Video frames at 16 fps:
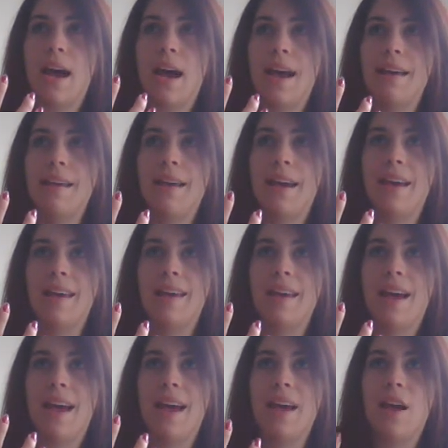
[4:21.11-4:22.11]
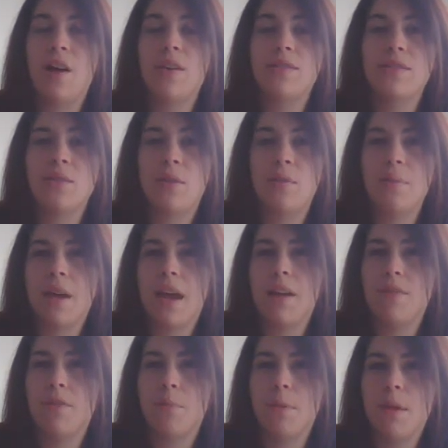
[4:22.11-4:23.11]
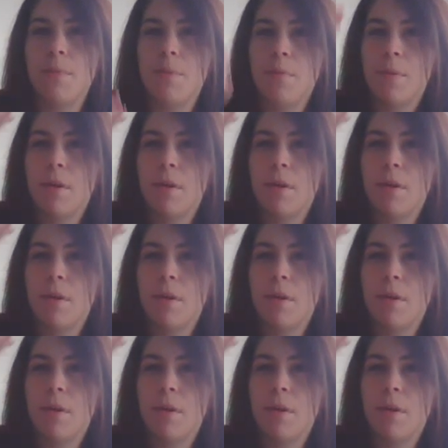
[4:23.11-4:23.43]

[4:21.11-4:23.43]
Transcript: I, I, I also am kind of a people